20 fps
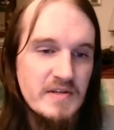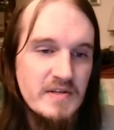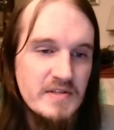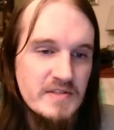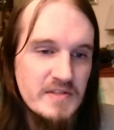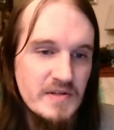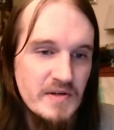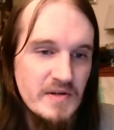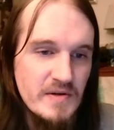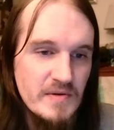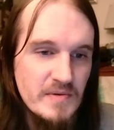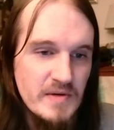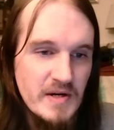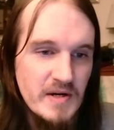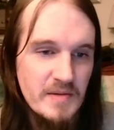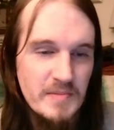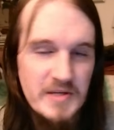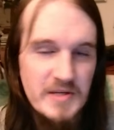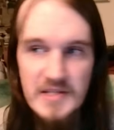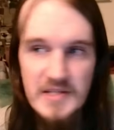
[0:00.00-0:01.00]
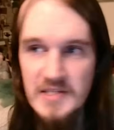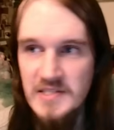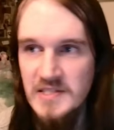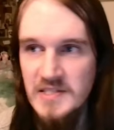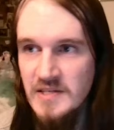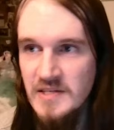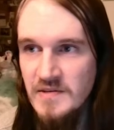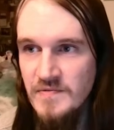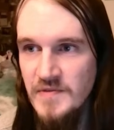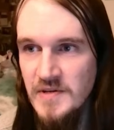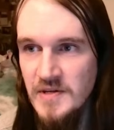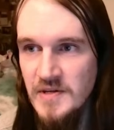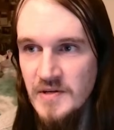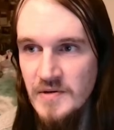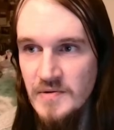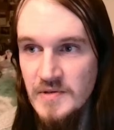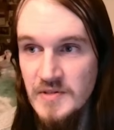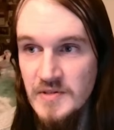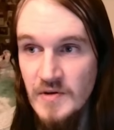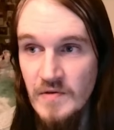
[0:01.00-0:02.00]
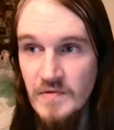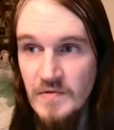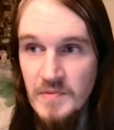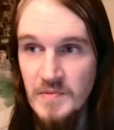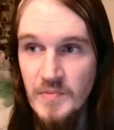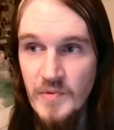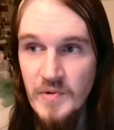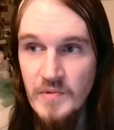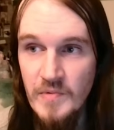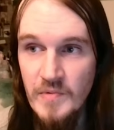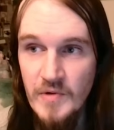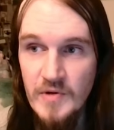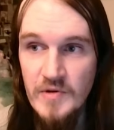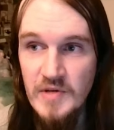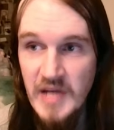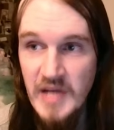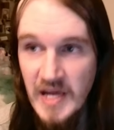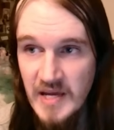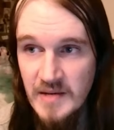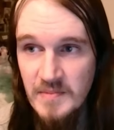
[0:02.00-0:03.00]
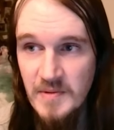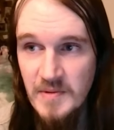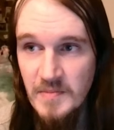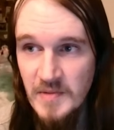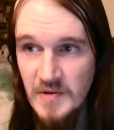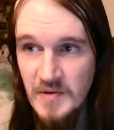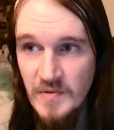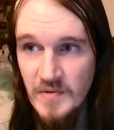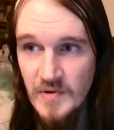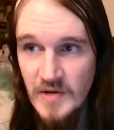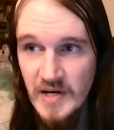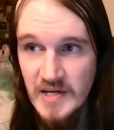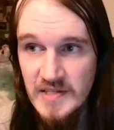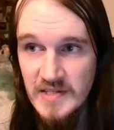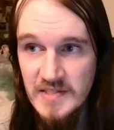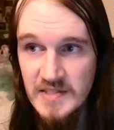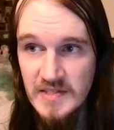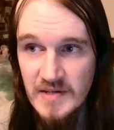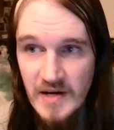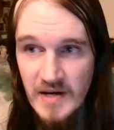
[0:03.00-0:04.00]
So, I mean, this video is over the point where there can be mid-roll ads.